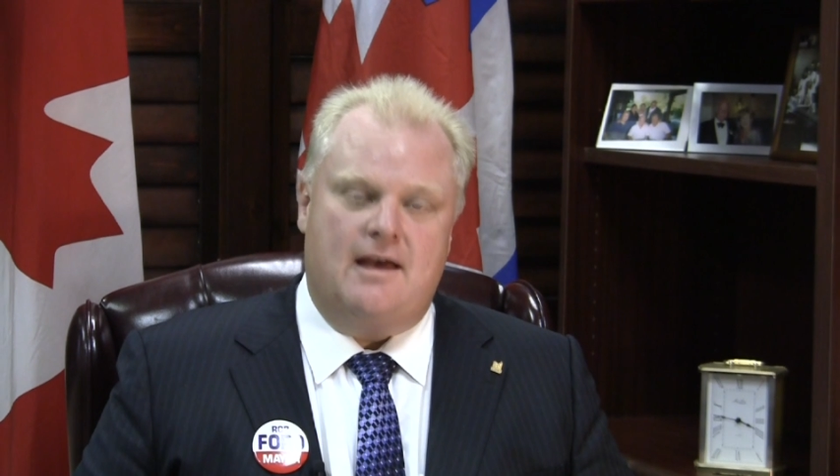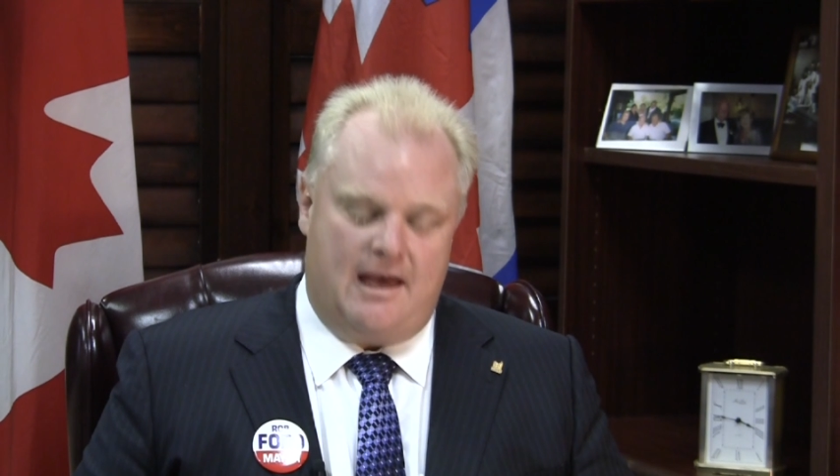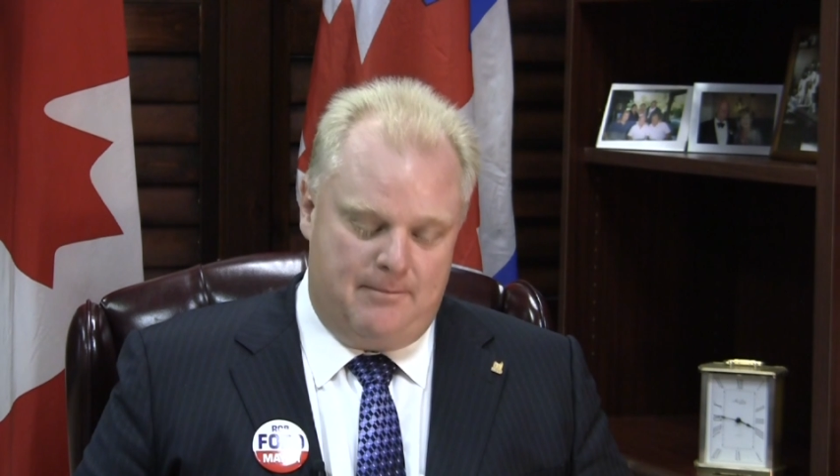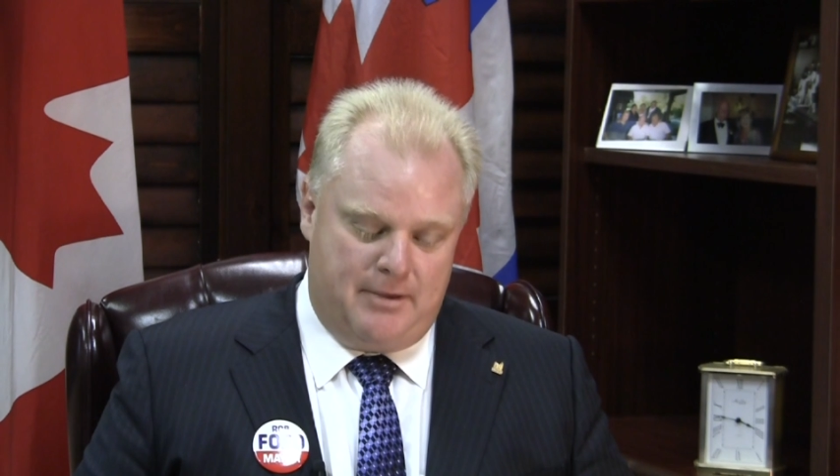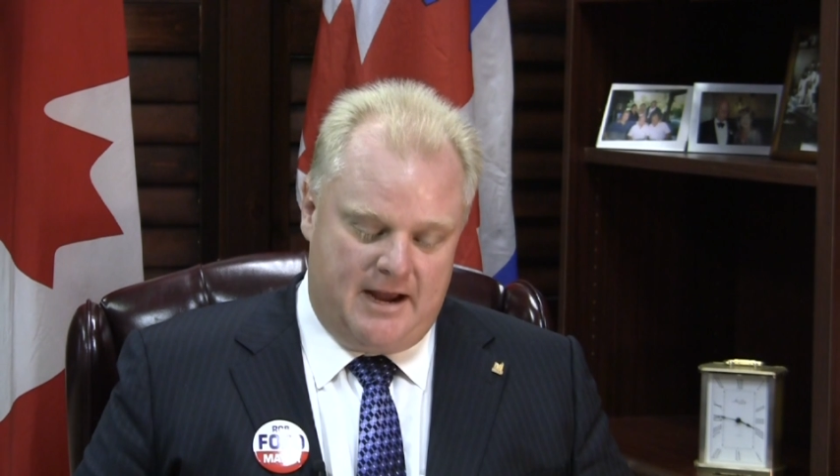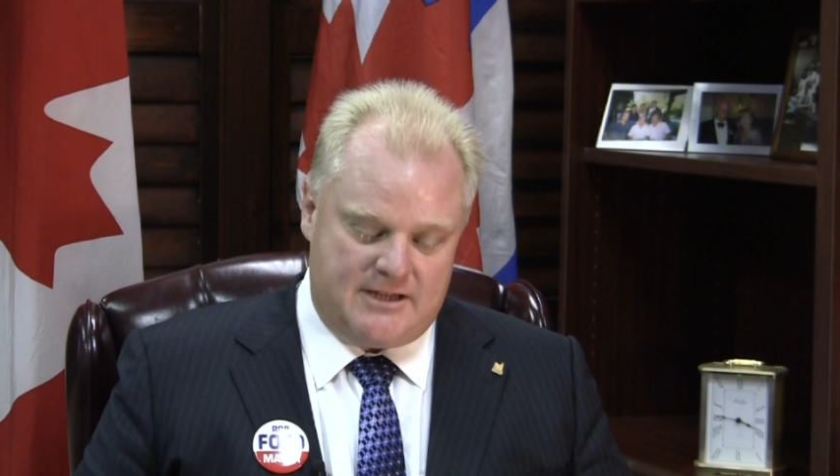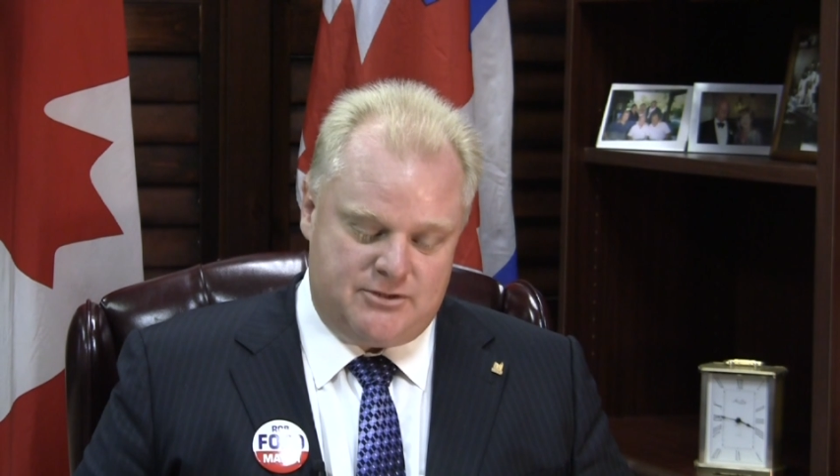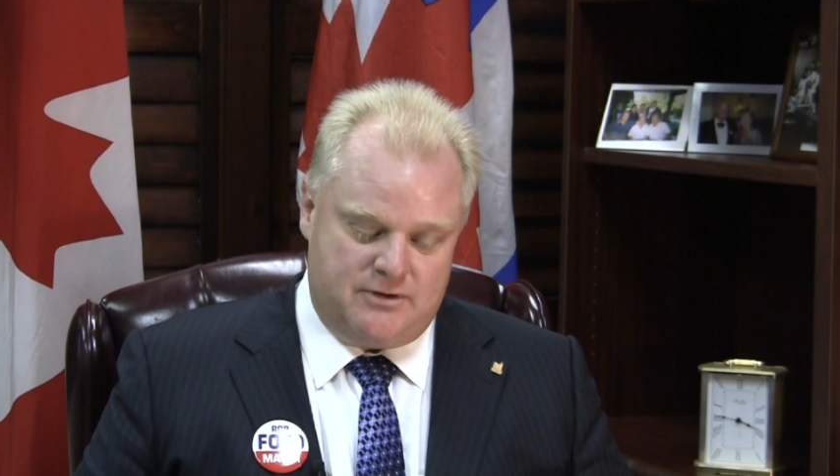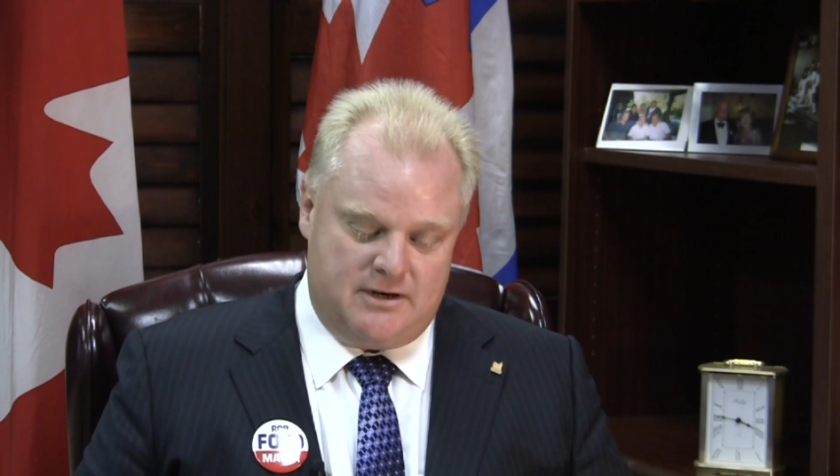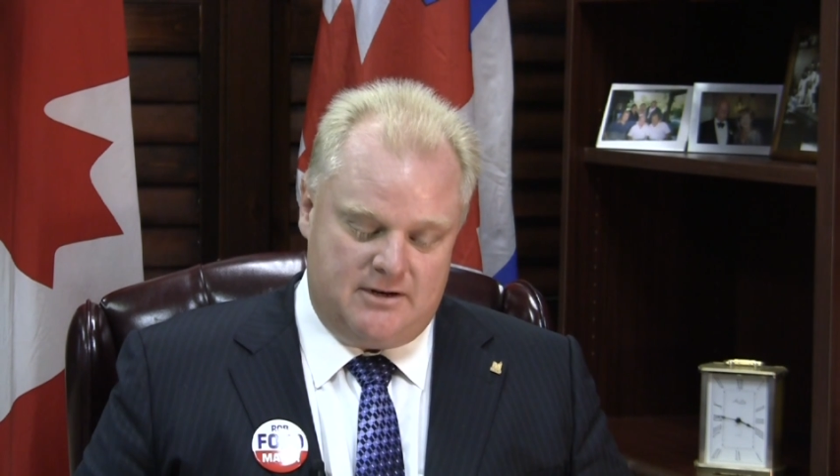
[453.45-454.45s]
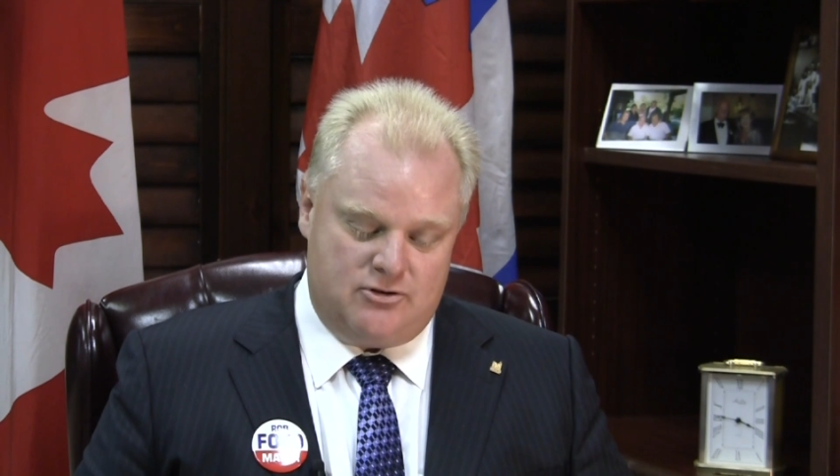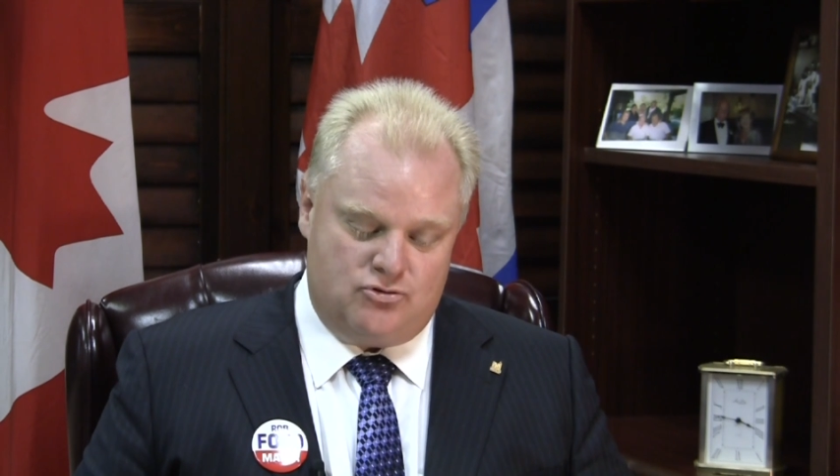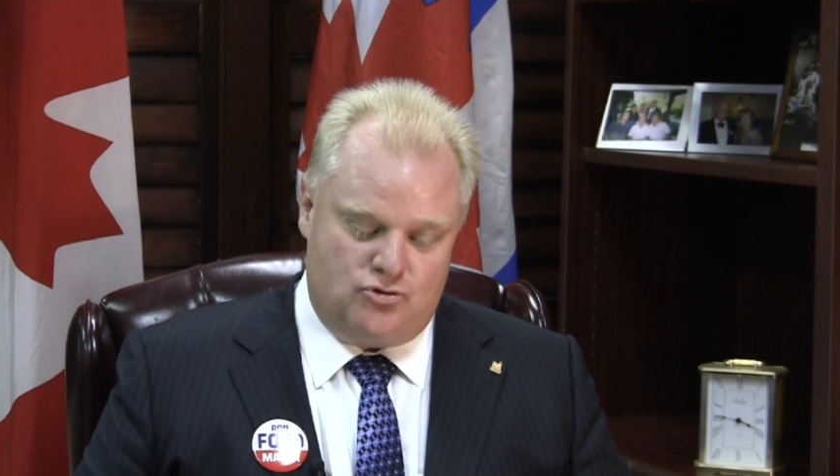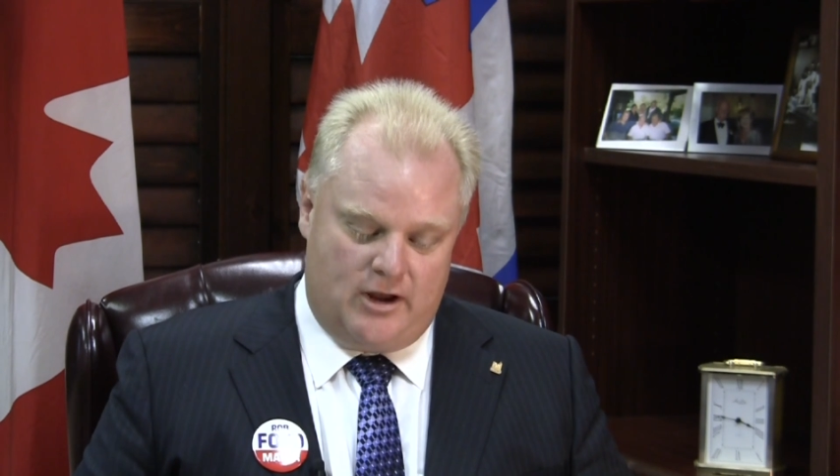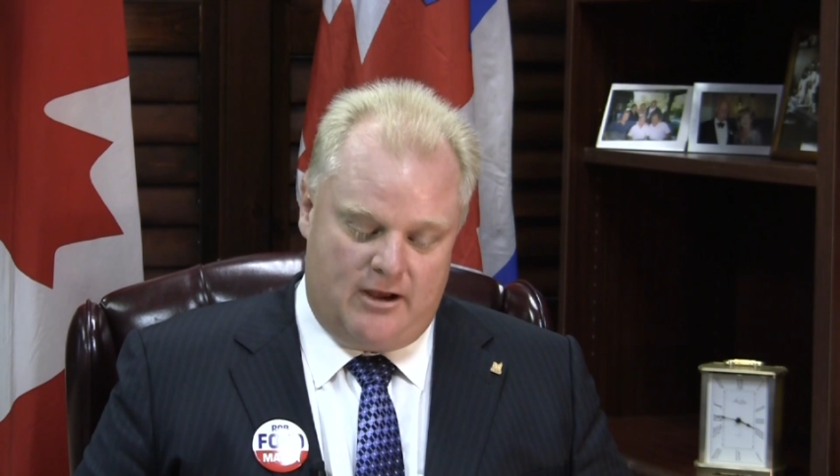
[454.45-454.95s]
and pedestrian
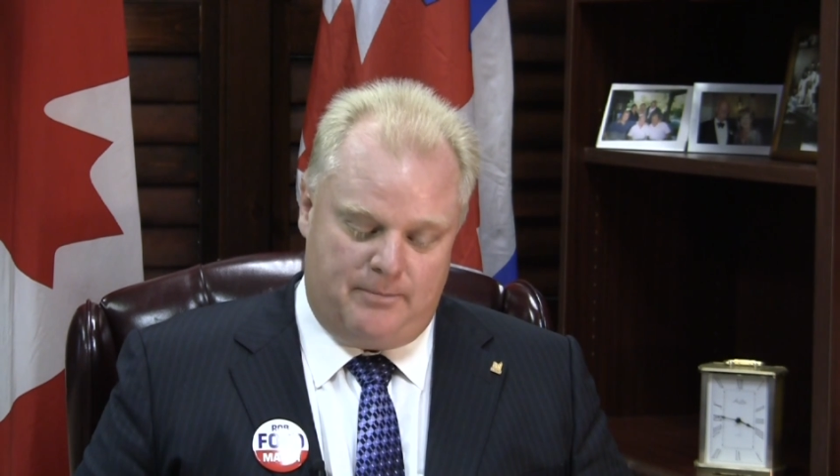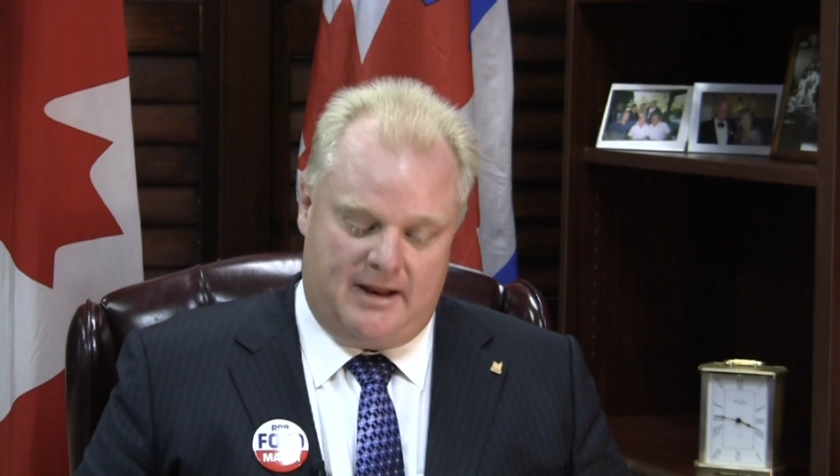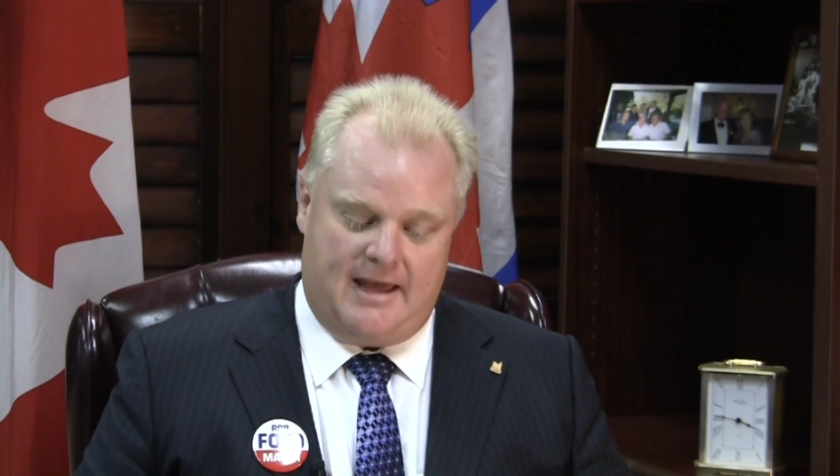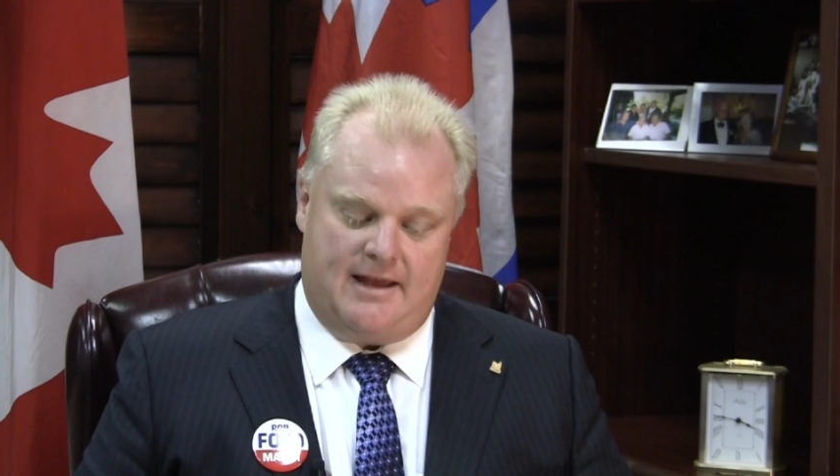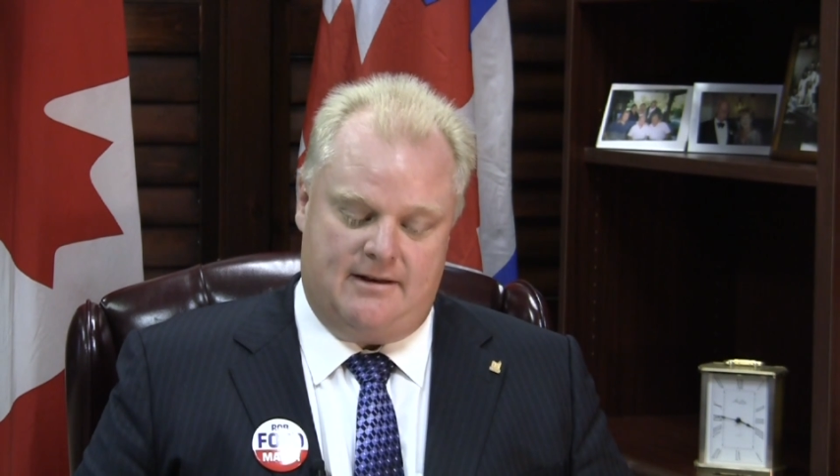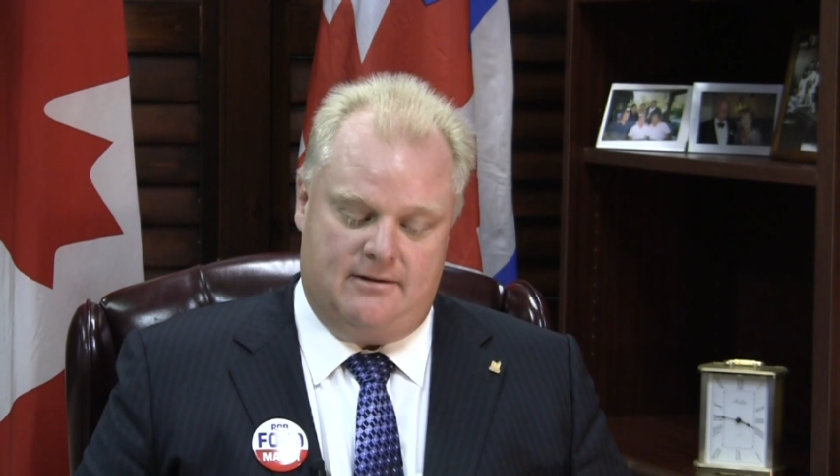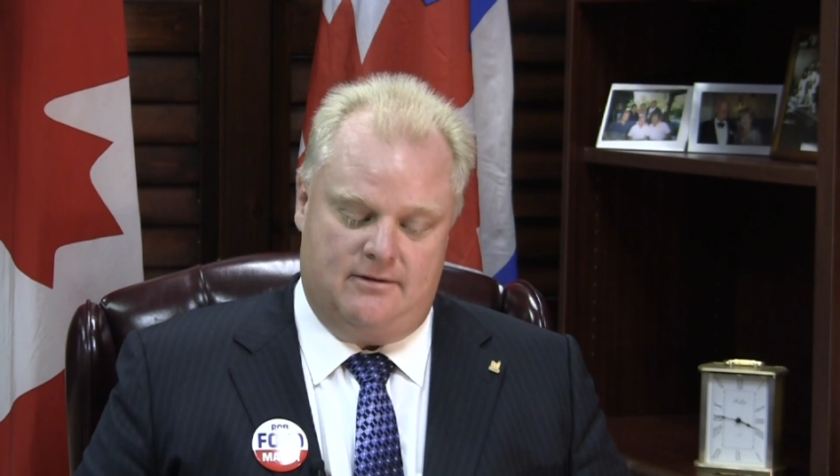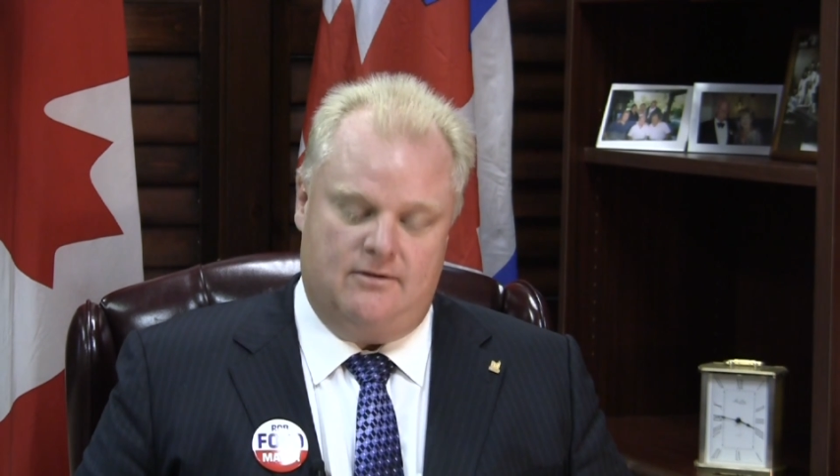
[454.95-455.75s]
trail plan